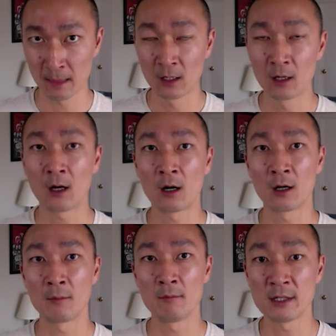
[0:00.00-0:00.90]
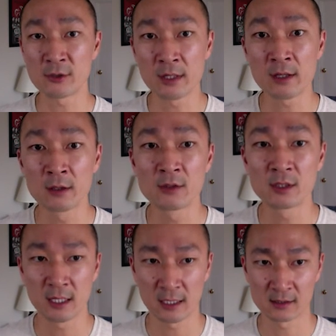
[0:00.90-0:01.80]
are measuring those
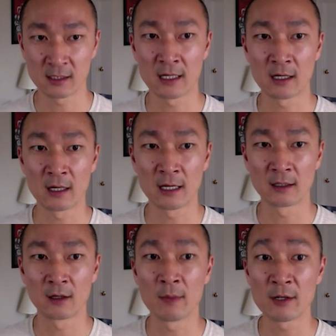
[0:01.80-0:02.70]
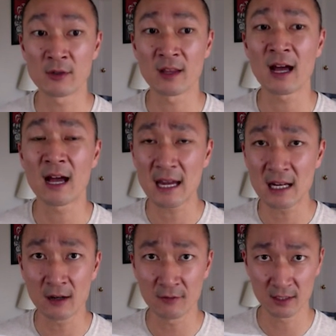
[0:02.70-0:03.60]
kicks and measuring the height
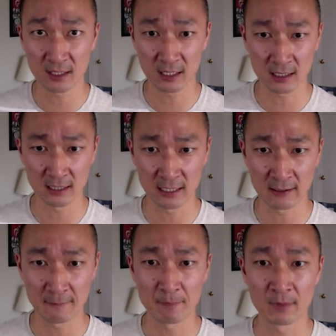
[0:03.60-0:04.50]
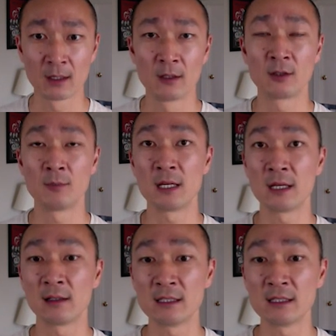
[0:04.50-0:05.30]
of the kicking leg to be at least at